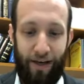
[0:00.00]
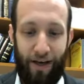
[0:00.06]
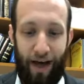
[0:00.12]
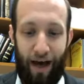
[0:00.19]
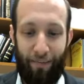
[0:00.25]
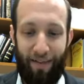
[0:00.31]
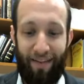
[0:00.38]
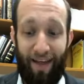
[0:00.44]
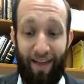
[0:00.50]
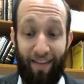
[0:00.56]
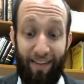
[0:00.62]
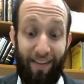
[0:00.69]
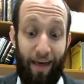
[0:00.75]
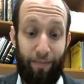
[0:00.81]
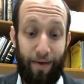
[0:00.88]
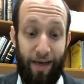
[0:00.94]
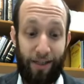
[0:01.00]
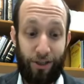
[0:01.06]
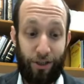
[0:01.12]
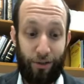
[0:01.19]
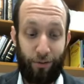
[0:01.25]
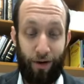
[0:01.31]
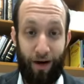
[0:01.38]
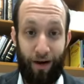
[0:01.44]
It's not the same
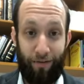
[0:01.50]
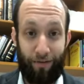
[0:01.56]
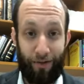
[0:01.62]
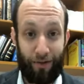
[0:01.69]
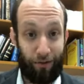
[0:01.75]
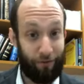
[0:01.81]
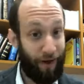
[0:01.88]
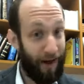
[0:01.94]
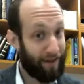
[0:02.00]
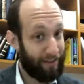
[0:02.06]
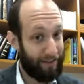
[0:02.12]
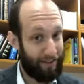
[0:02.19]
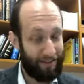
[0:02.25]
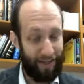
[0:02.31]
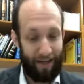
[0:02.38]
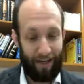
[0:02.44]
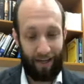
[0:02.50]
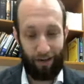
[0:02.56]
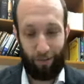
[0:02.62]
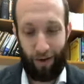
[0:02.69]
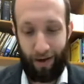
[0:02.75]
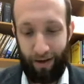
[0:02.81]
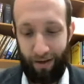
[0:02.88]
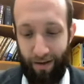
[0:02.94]
issue of you're directly taking
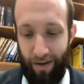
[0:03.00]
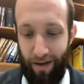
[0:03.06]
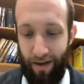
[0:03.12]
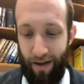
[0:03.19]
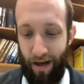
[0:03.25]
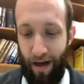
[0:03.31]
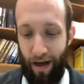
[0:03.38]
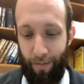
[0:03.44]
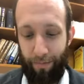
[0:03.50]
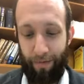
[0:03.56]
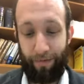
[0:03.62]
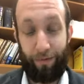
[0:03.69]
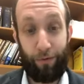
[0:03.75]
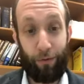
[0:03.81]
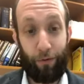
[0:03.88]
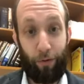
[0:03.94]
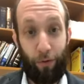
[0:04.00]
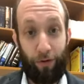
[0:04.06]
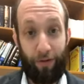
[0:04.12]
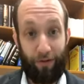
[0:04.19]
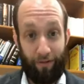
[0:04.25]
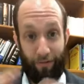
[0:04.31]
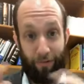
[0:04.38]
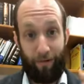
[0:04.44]
away the fuel
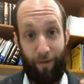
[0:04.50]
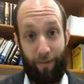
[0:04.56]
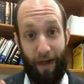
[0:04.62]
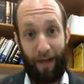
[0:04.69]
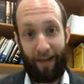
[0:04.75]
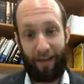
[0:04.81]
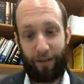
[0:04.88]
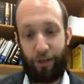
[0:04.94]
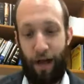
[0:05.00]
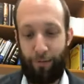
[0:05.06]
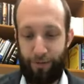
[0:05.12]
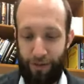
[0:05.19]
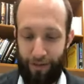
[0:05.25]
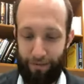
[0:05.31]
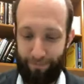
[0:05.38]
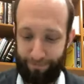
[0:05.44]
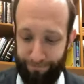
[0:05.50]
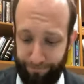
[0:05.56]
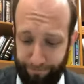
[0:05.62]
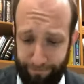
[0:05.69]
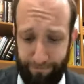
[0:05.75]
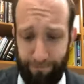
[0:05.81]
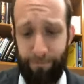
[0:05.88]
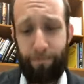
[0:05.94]
source from that contraption.
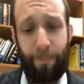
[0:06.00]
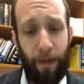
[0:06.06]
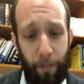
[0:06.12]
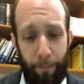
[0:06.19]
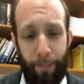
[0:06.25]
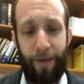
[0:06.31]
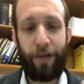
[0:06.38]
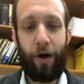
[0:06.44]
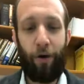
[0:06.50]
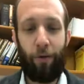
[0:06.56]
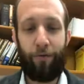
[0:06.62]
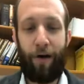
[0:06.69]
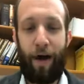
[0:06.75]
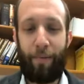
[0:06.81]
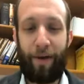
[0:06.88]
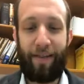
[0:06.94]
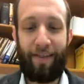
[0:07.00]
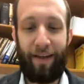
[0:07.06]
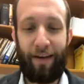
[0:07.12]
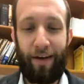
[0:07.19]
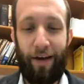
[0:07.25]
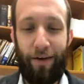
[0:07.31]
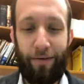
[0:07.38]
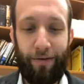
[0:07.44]
But no, the rabbis say
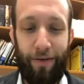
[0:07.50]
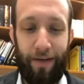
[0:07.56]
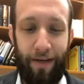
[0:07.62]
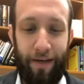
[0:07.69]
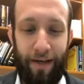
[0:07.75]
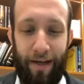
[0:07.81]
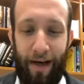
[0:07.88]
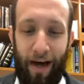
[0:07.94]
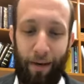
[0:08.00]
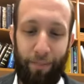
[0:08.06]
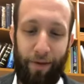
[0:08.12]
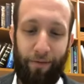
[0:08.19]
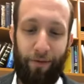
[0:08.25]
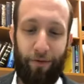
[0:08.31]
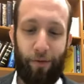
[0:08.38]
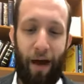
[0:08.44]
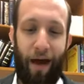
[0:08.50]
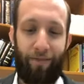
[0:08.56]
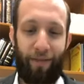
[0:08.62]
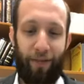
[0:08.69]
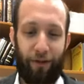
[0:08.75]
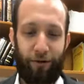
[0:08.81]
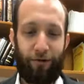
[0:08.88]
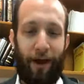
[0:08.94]
no. Even if you have
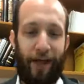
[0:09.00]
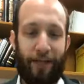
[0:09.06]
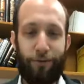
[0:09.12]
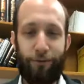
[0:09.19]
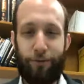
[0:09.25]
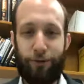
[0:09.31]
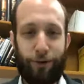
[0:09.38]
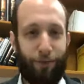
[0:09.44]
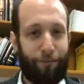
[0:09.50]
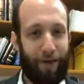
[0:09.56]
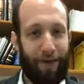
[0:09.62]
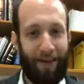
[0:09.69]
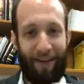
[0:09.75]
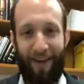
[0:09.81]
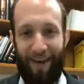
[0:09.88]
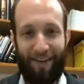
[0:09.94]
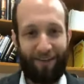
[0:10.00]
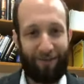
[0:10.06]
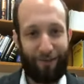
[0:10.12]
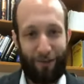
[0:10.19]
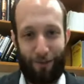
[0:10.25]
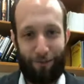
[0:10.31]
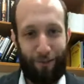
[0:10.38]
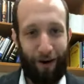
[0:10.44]
this gradual dripping kind of
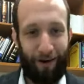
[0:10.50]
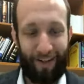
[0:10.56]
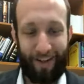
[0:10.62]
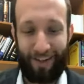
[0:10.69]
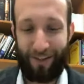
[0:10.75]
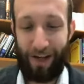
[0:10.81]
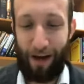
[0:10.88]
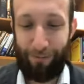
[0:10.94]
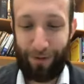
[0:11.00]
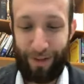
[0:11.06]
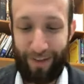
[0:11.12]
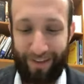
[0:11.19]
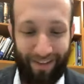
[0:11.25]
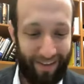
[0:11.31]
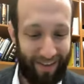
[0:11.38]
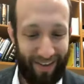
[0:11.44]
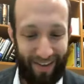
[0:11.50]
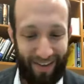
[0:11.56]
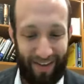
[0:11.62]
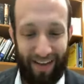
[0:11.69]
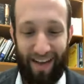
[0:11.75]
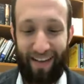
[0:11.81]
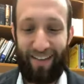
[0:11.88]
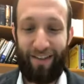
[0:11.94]
two-part contraption,
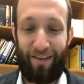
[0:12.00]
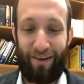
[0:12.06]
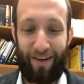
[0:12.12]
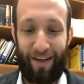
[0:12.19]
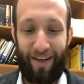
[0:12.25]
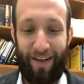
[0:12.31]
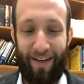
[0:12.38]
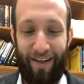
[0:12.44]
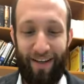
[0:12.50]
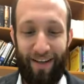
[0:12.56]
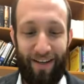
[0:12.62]
it's no good.